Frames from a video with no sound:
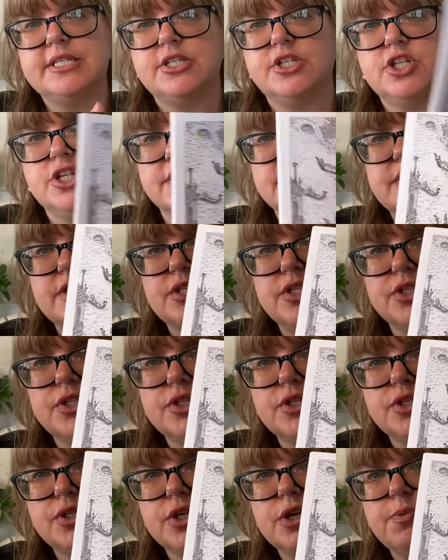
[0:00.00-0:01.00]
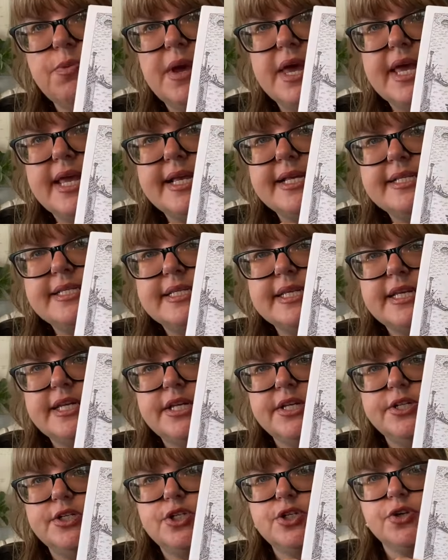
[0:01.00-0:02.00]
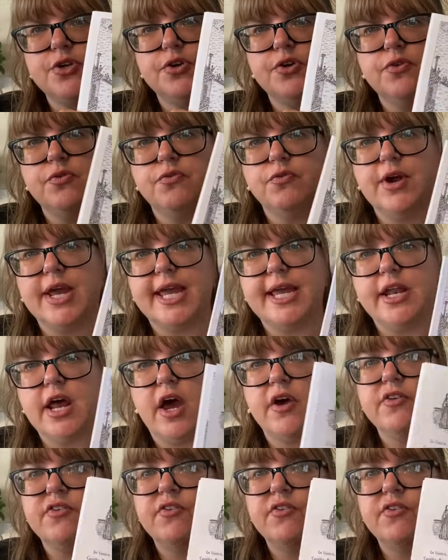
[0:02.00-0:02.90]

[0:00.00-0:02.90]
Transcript: just super easy to read. I would